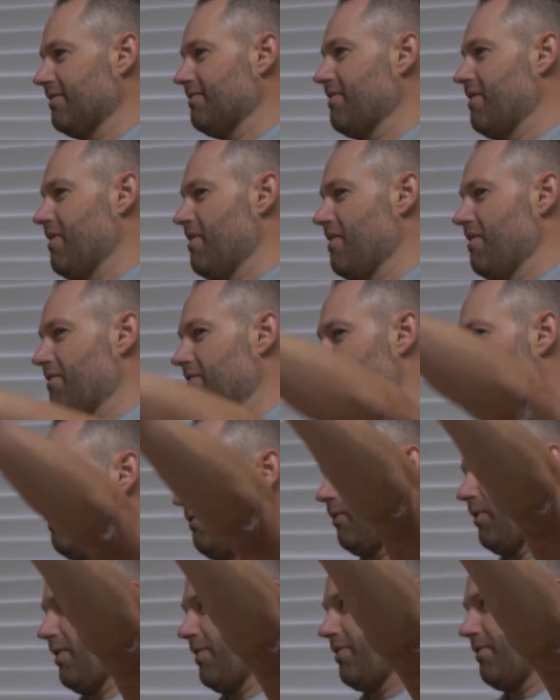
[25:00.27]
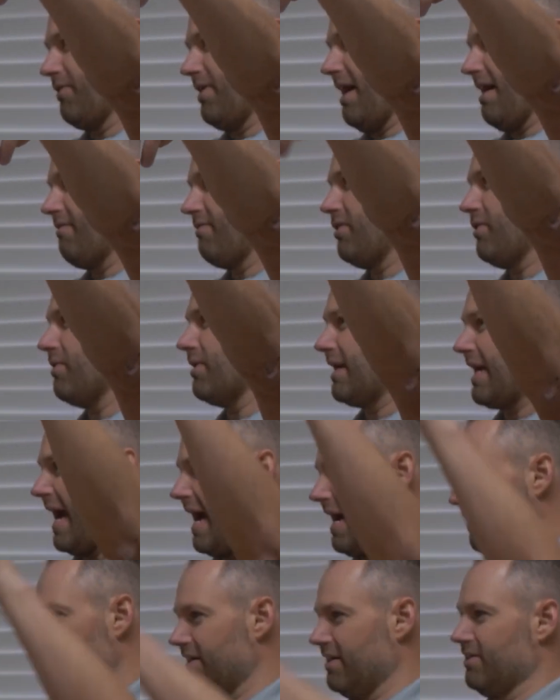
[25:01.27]
on Forty Third Avenue and
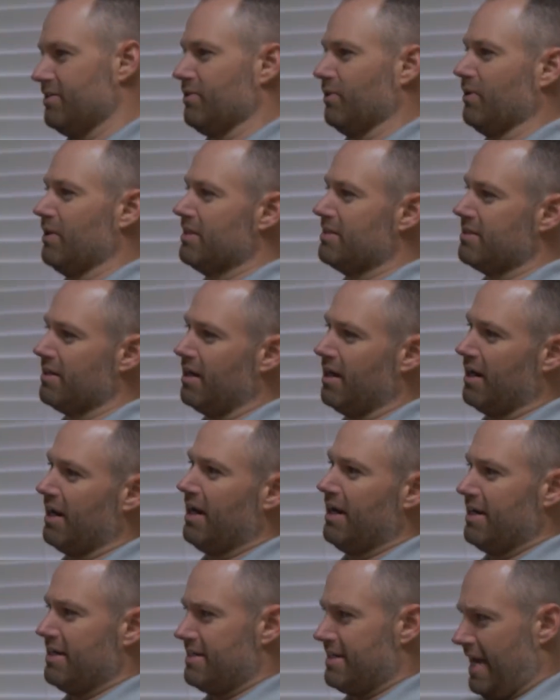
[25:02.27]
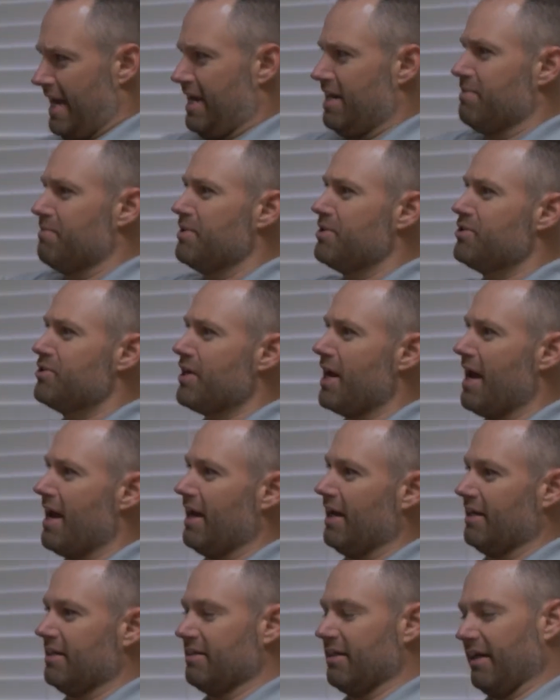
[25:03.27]
Cactus, or yes. it's on Tatum and
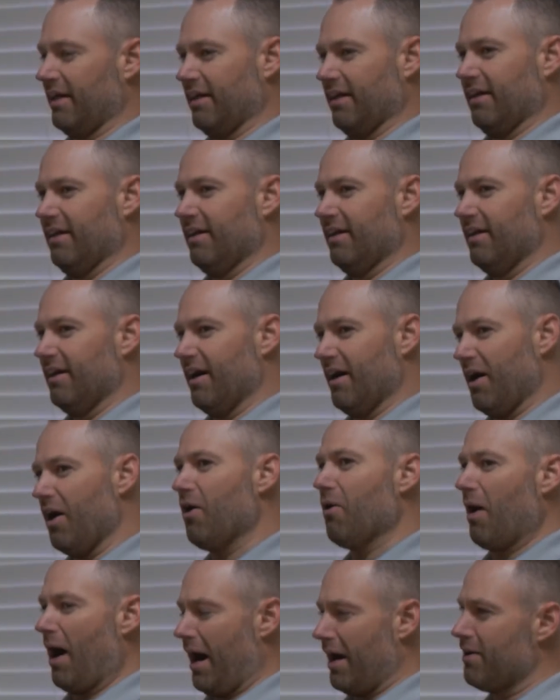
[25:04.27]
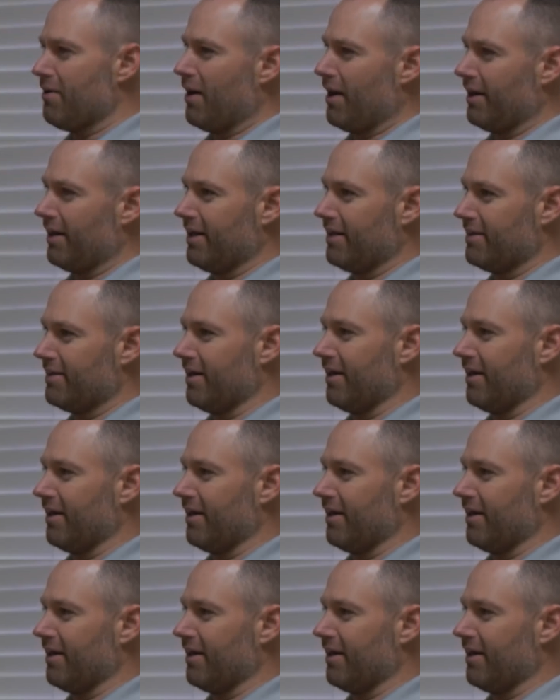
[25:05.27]
Shea, and like oh, I know how to get